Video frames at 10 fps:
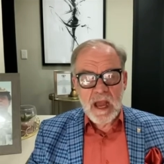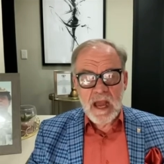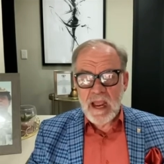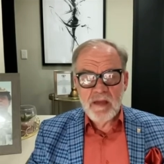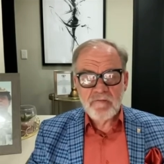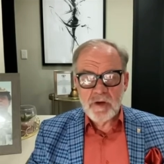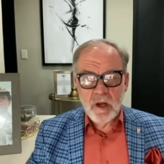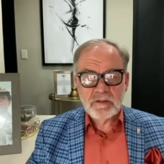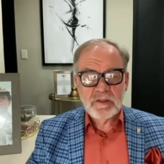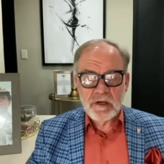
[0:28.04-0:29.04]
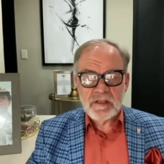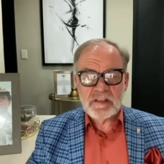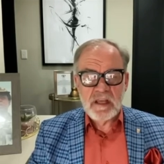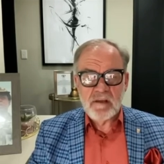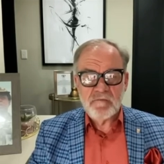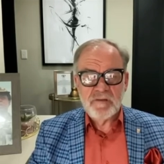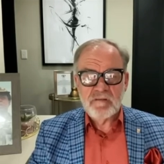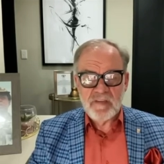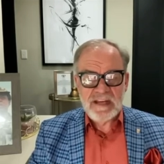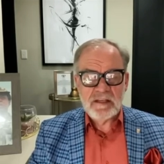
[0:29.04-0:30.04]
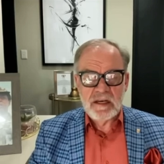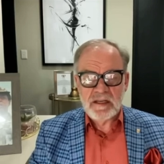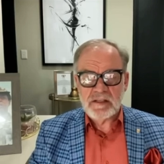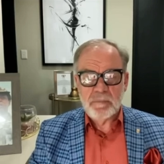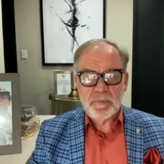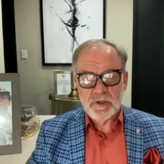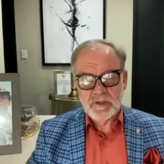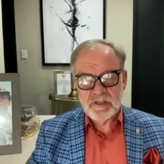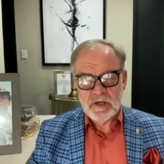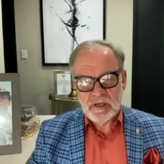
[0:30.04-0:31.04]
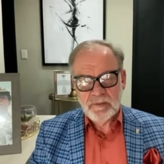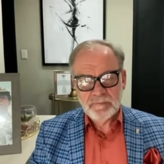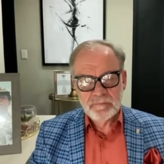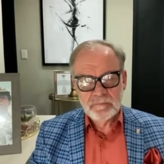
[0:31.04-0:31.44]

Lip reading: I have not received that letter personally.